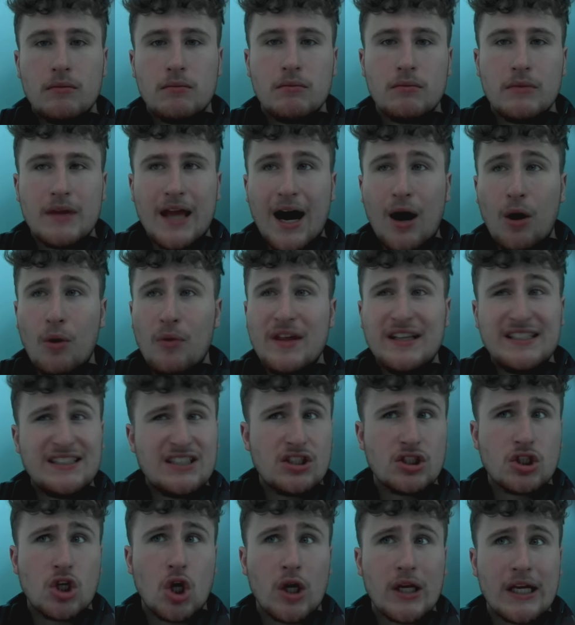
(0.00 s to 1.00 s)
Now, this
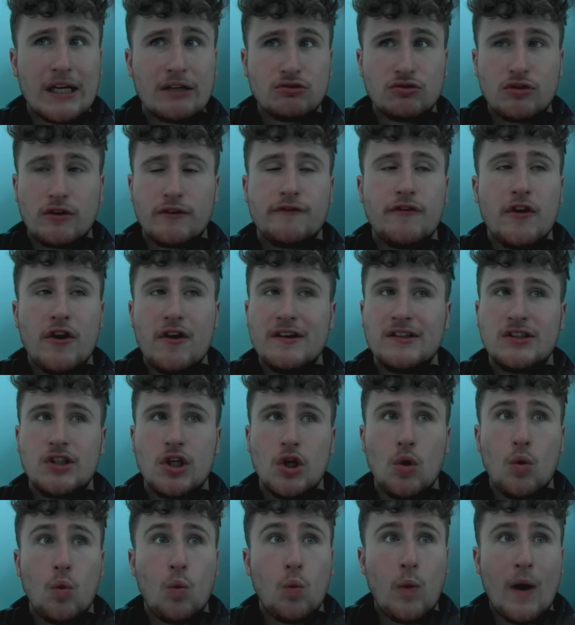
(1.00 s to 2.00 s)
is the card I was referring
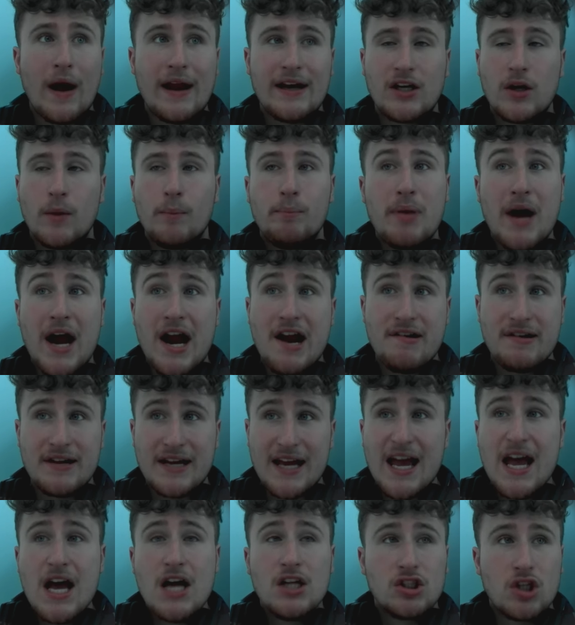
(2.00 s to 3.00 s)
to when comparing
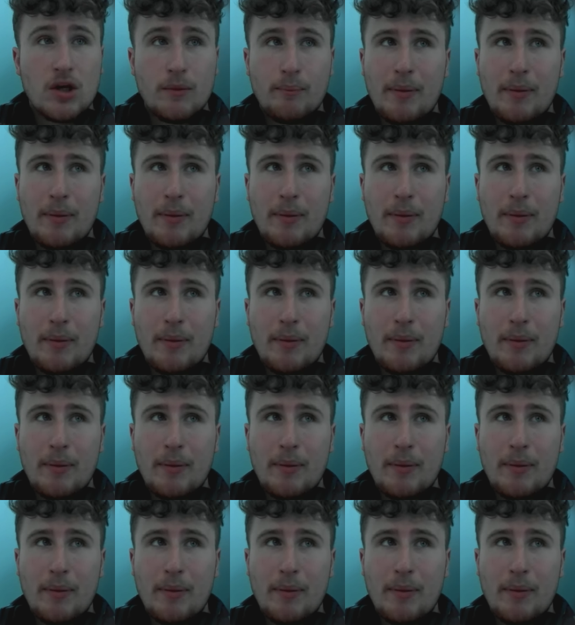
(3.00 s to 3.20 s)
it to